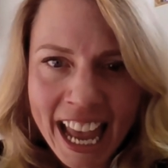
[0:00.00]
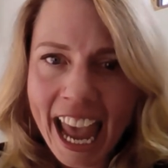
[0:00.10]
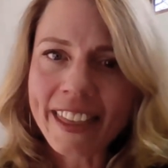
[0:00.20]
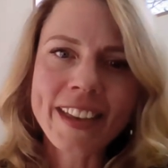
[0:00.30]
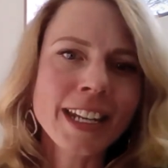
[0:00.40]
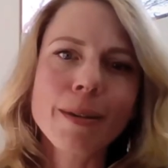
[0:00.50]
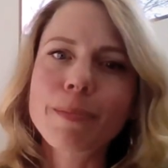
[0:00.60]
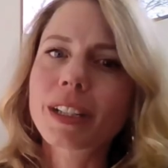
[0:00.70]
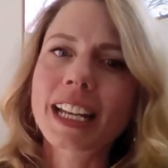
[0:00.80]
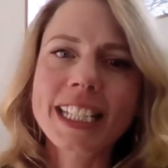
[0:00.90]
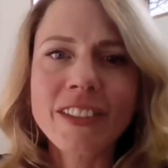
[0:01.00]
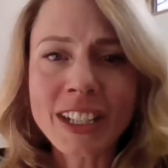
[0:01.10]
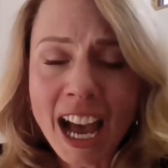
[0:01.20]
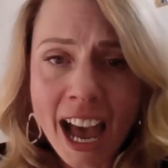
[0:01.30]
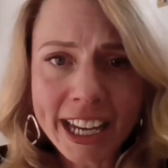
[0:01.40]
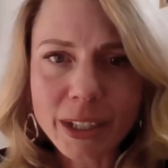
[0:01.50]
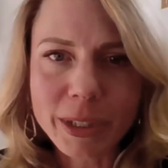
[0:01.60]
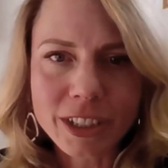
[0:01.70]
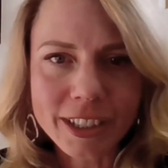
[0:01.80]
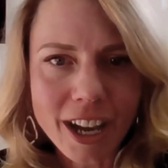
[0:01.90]
And that number gets even higher when
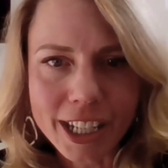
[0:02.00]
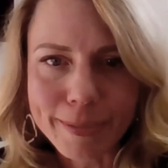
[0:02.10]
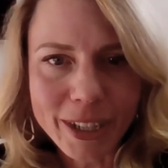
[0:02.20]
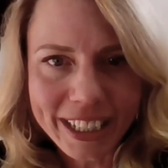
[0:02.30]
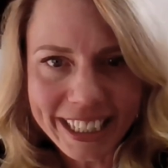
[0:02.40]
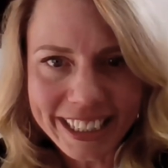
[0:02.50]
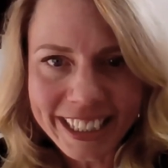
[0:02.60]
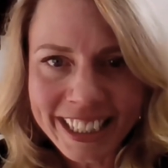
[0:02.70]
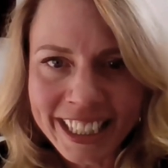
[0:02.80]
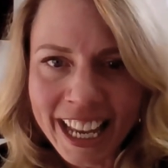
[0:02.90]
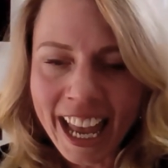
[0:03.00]
you're talking about kids.